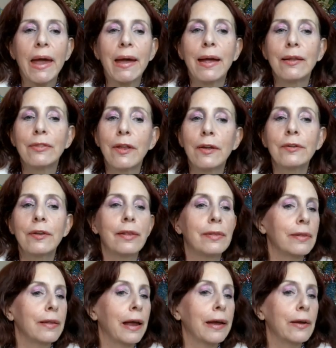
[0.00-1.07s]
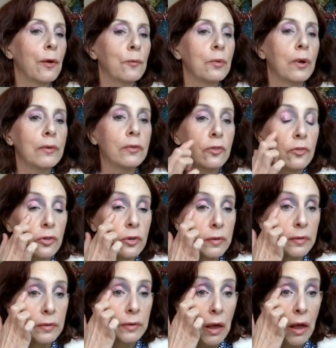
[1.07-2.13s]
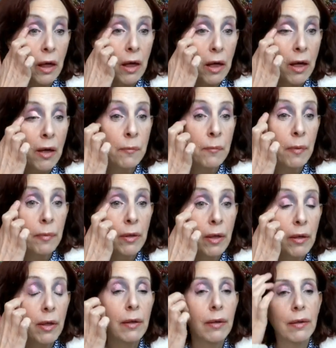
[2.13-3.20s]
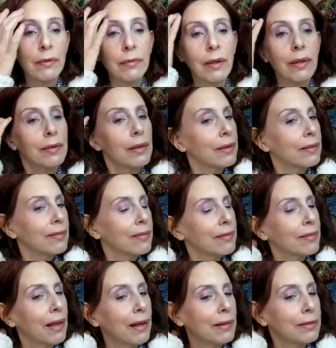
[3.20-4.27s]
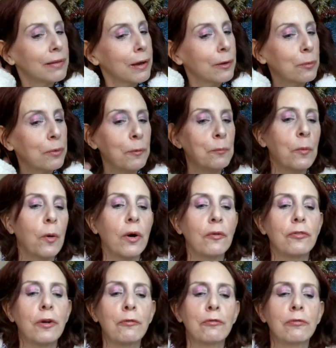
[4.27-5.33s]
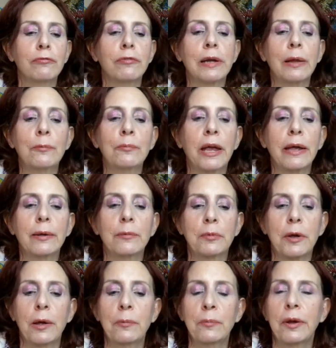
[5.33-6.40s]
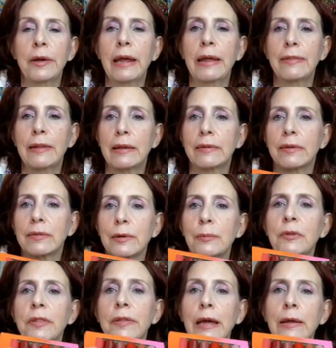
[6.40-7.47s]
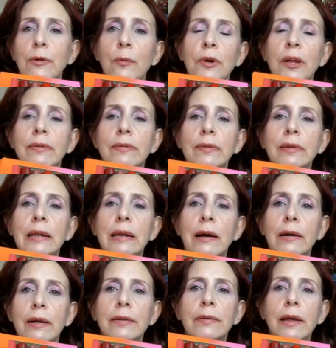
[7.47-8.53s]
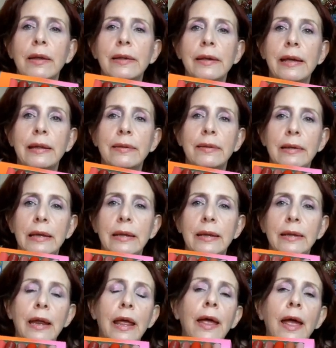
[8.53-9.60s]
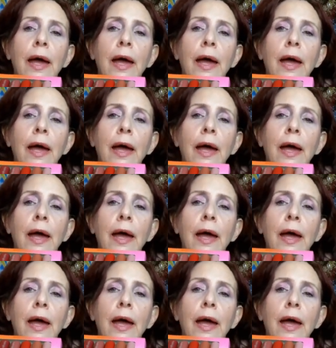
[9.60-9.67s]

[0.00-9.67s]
it looked like it was just um, a little bit more of a real makeup company than some of the other ones that Ulta gets in